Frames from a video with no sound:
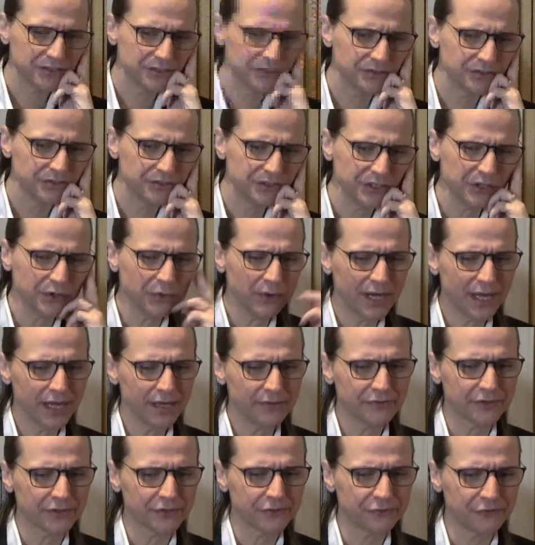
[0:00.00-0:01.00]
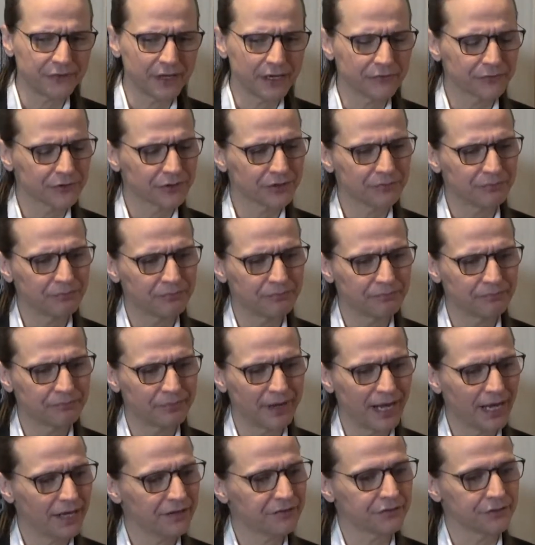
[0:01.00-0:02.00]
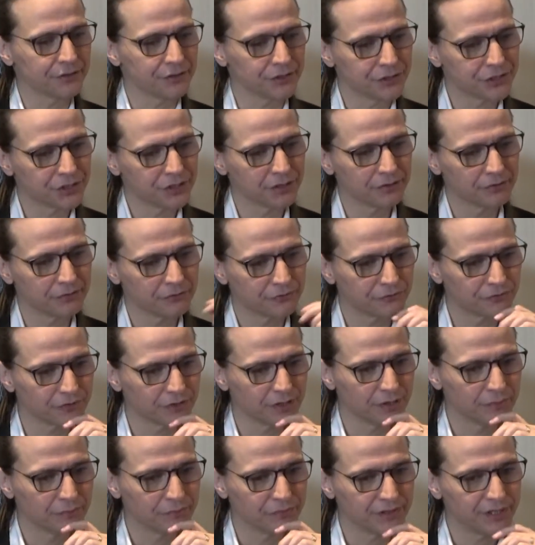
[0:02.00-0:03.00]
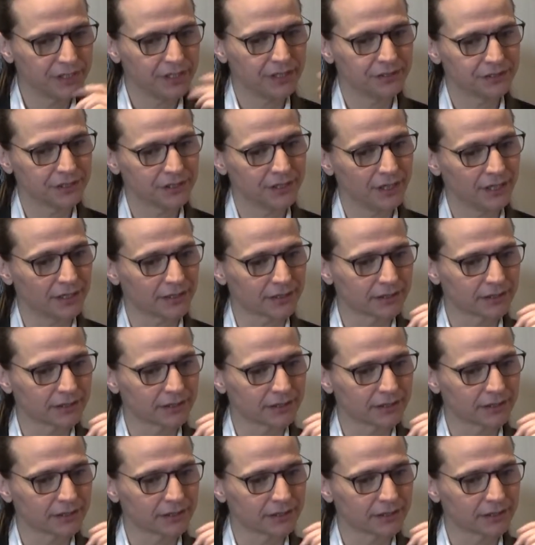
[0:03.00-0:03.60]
Do you have a favorite passage from the Tanakh?